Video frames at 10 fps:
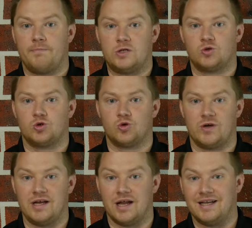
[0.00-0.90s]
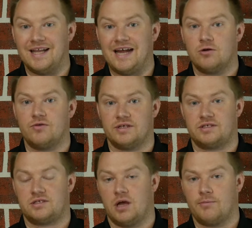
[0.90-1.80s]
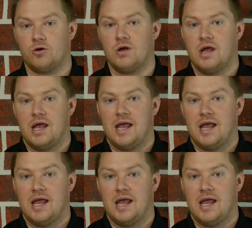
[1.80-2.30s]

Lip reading: beach retreat later this summer,